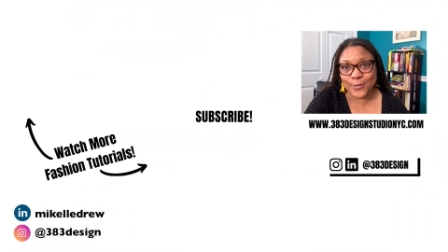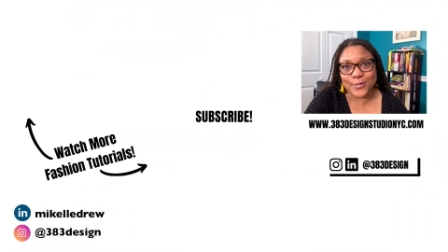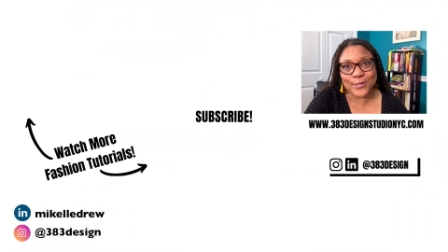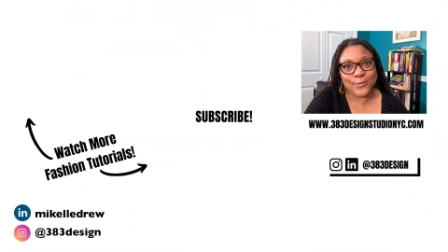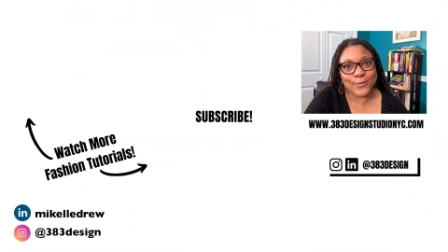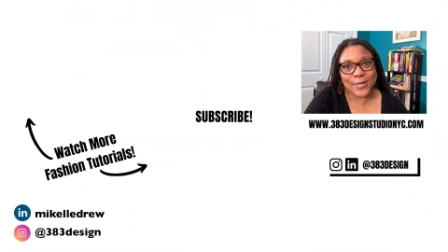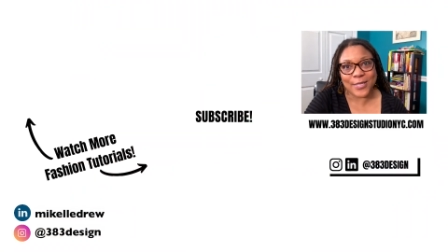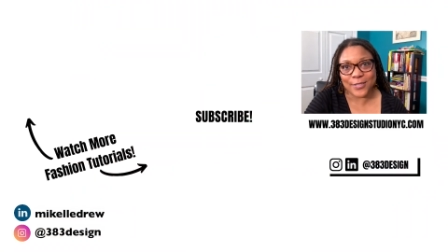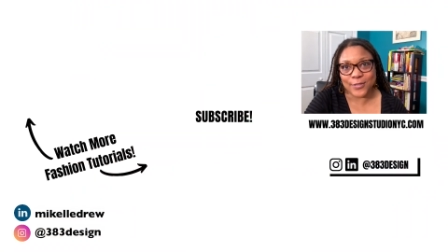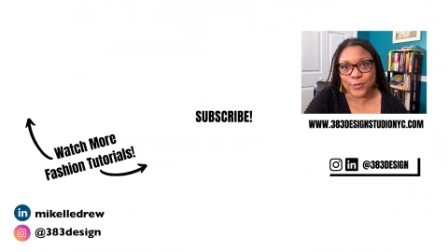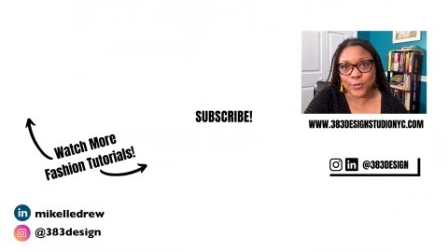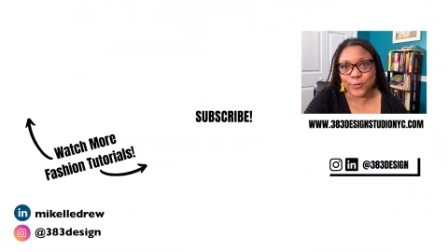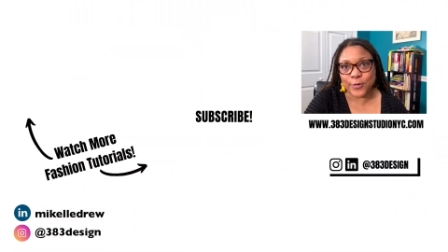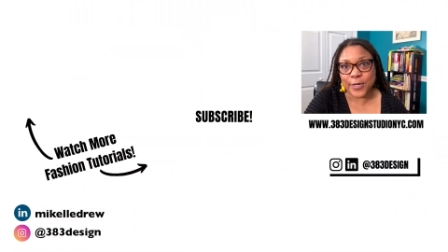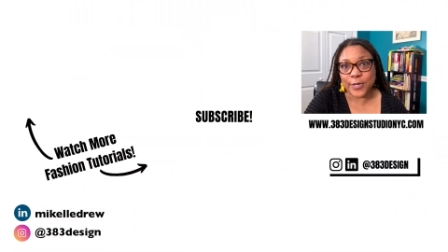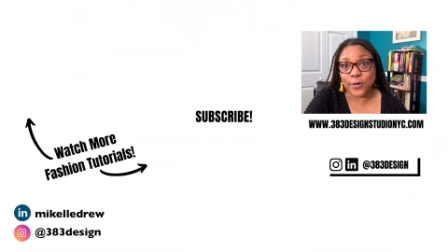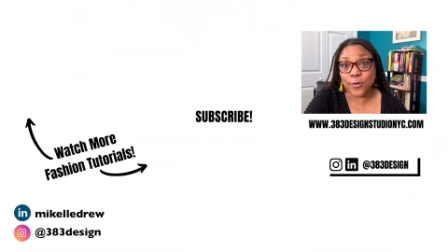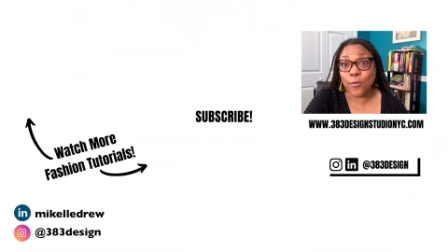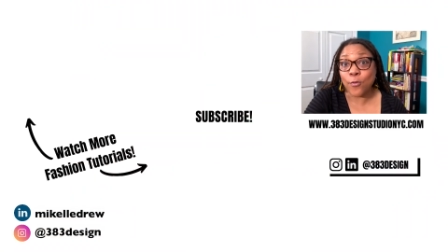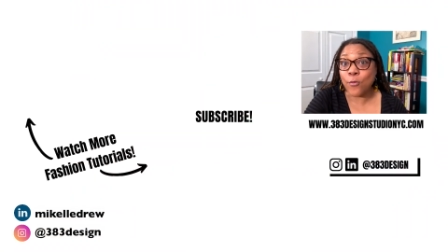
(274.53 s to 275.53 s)
to
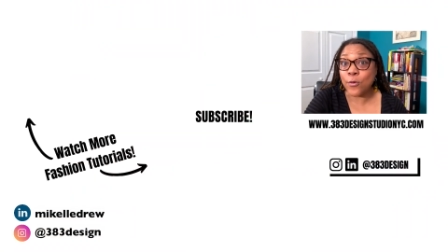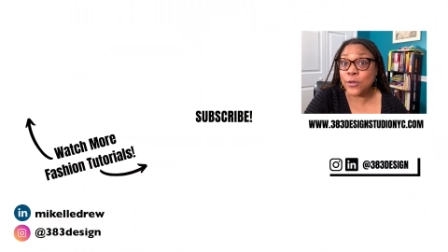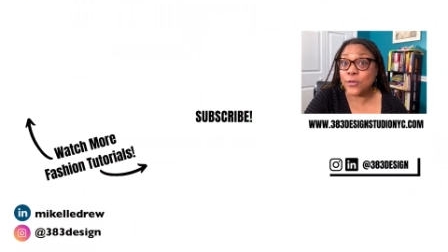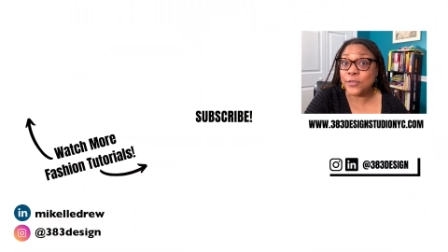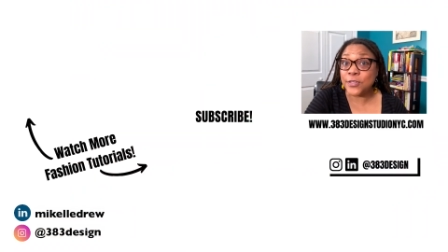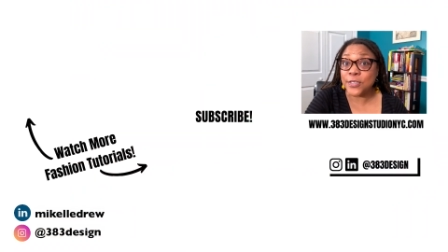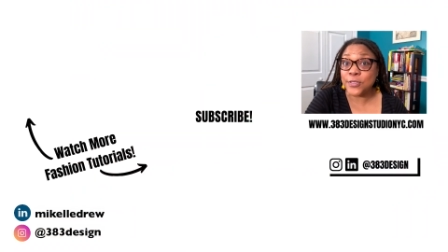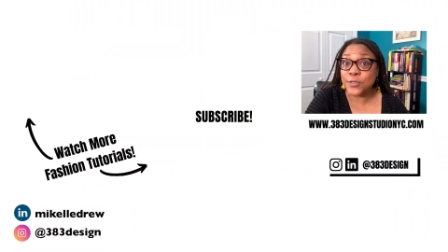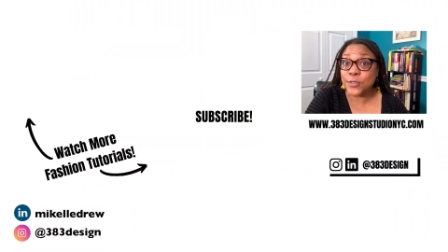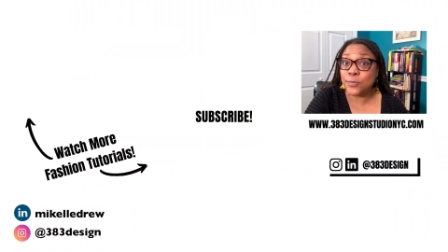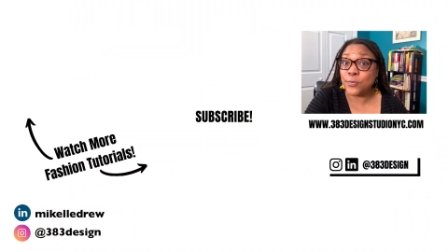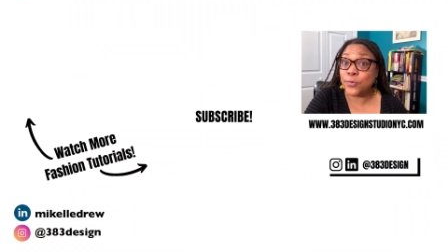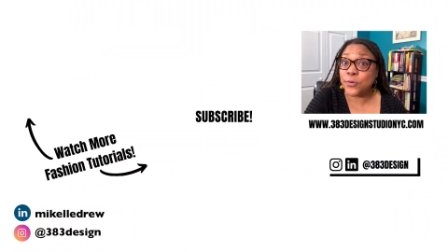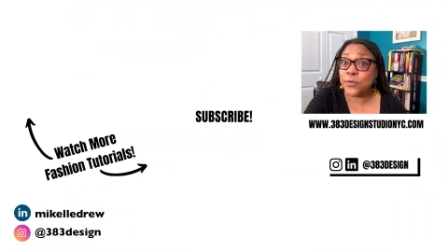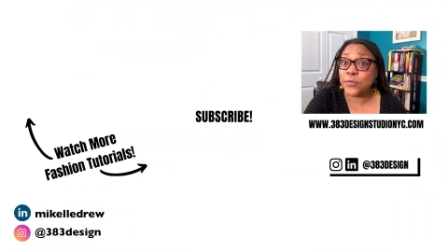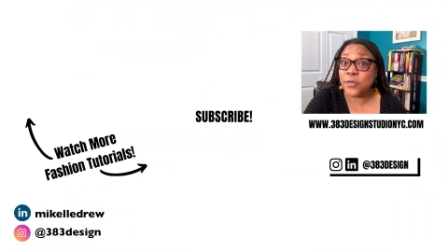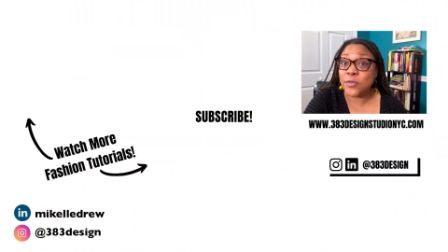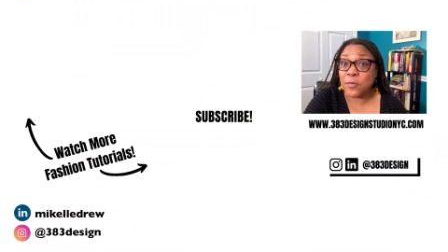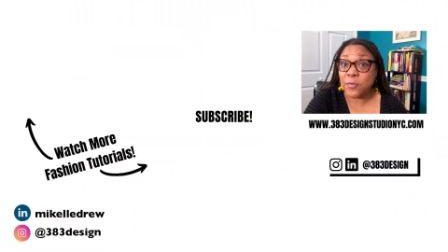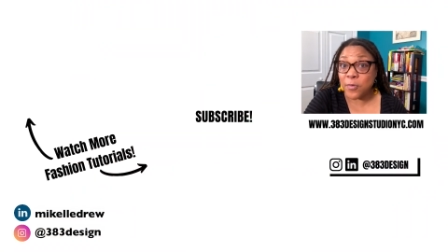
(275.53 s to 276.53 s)
Illustrator or you need to
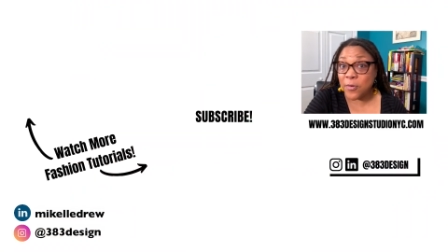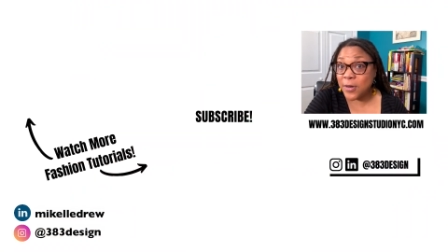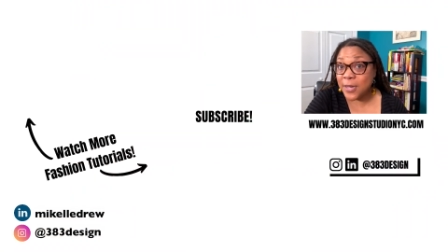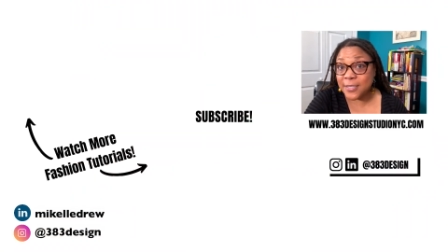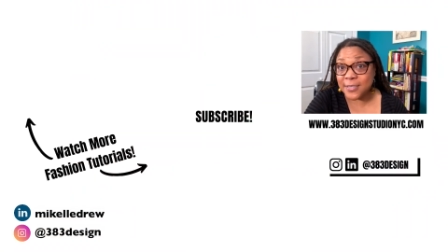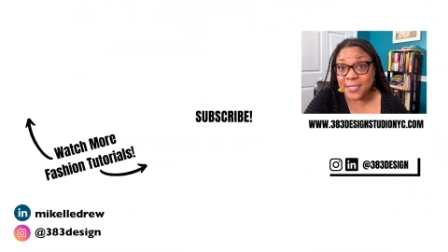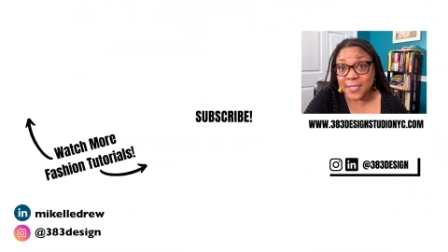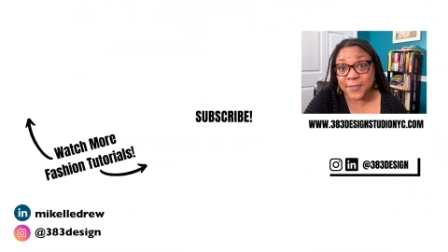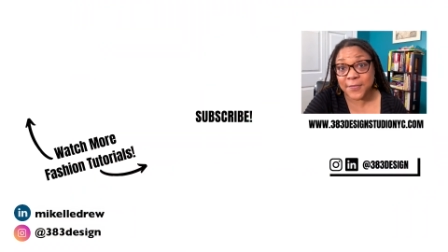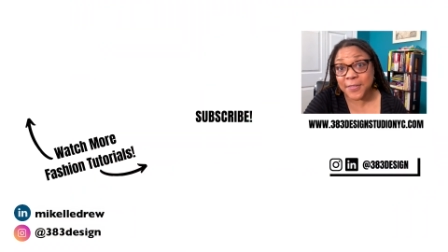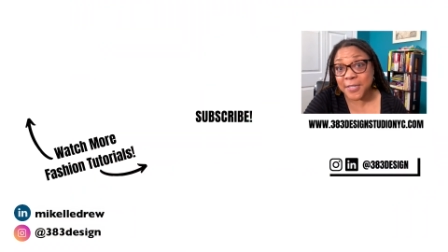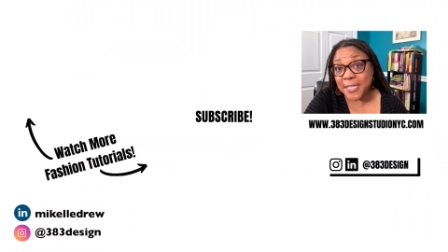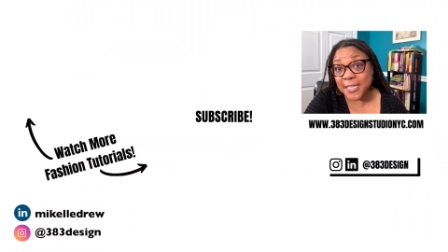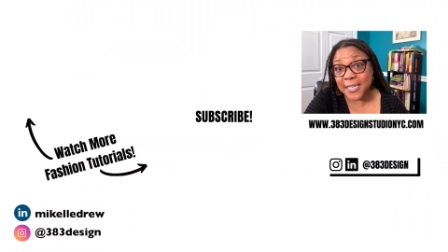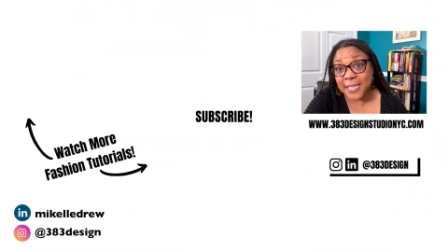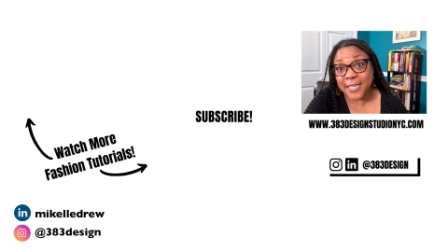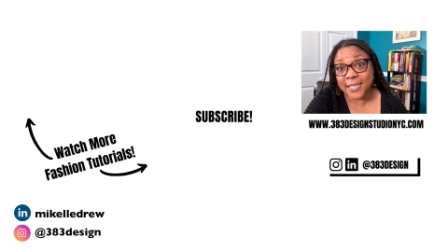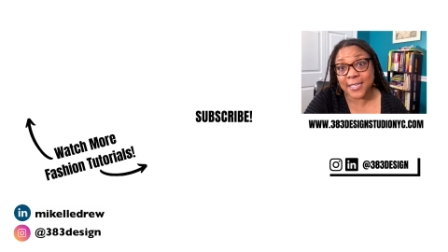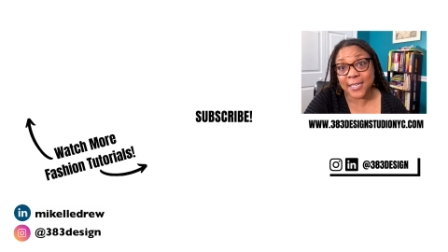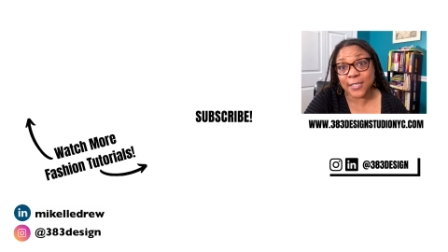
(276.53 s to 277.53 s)
improve your
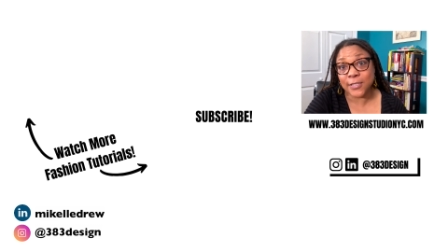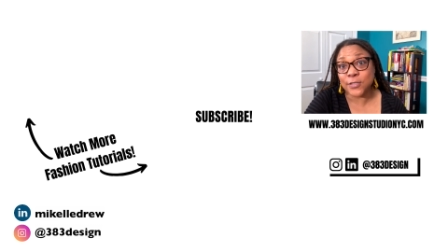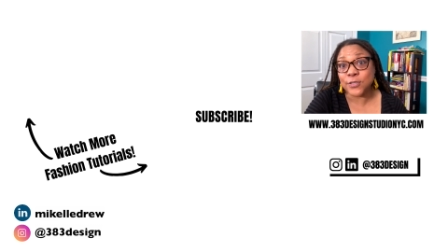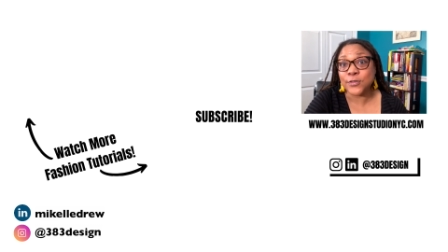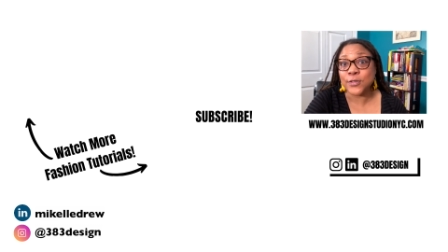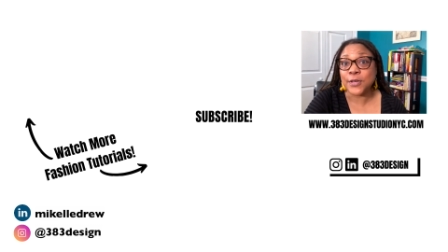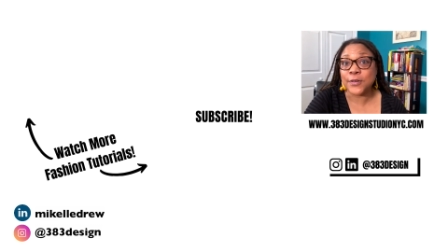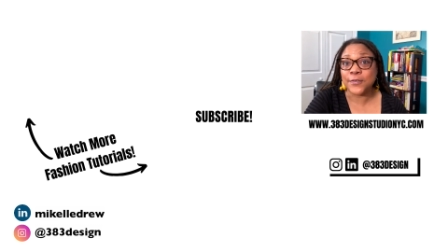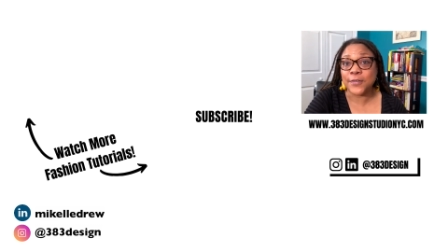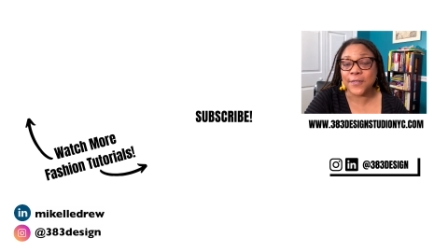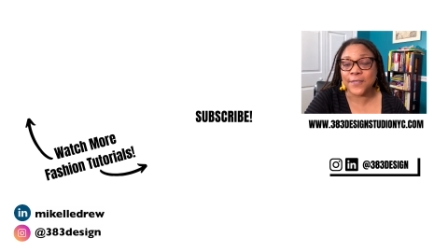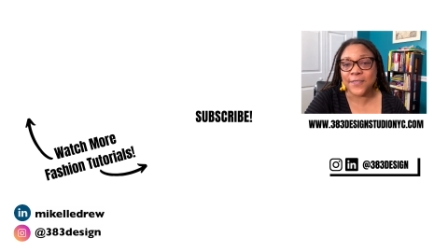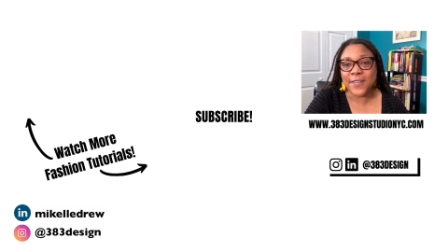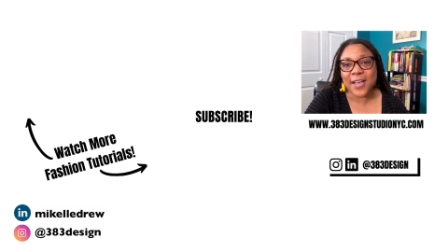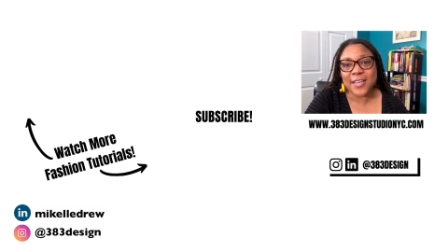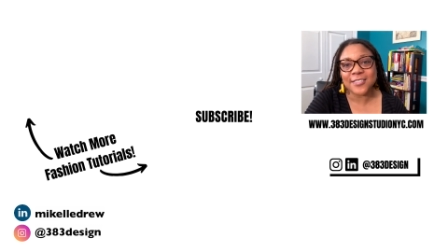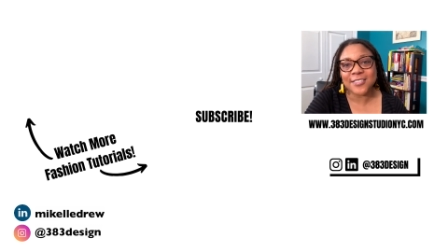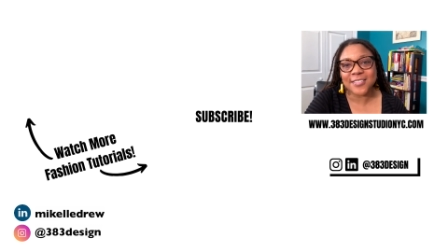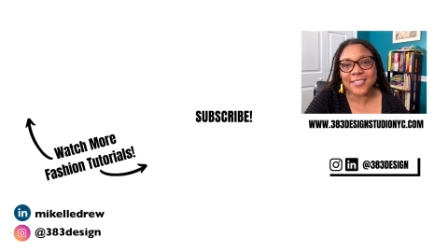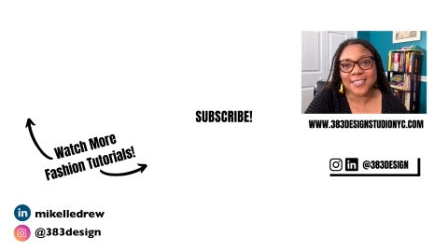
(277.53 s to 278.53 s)
productivity in Illustrator for
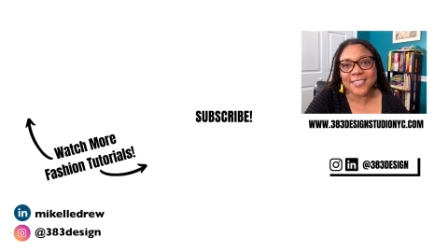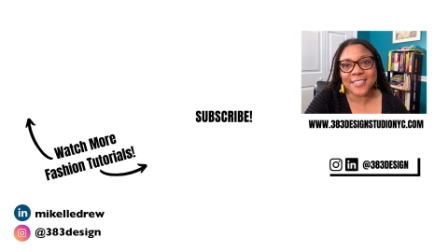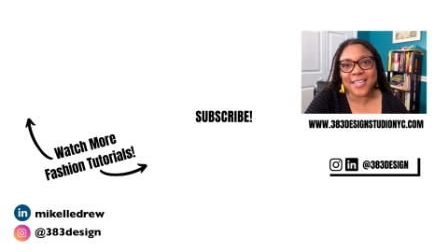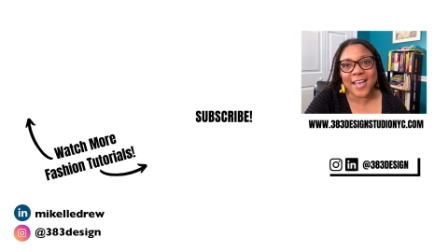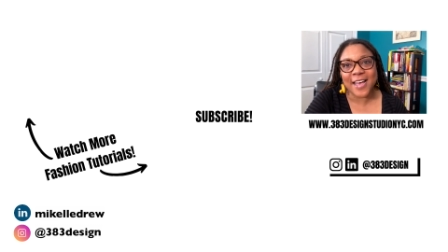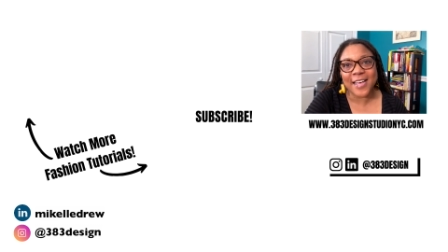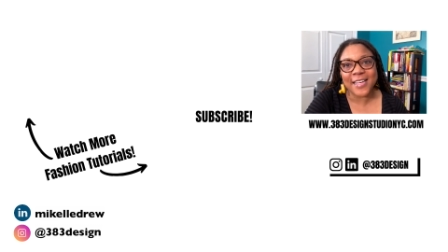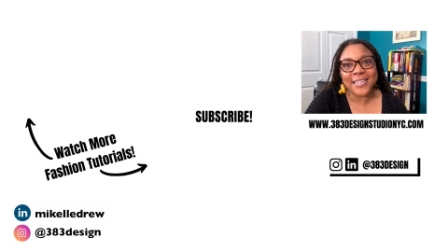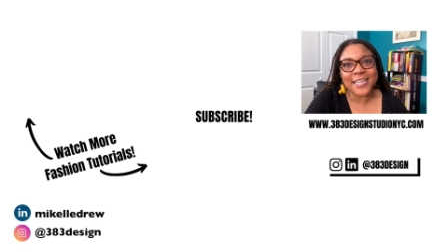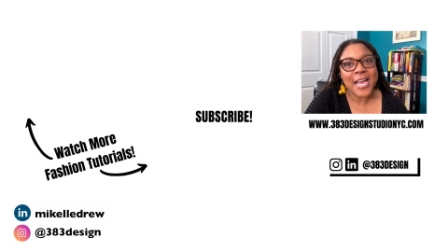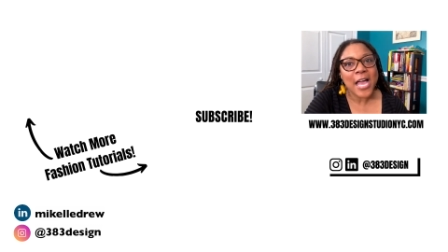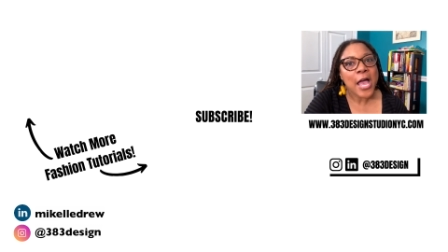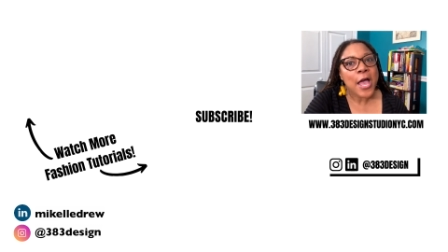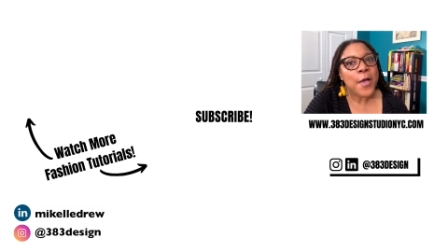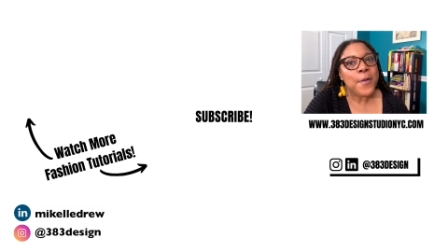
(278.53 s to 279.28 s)
fashion design,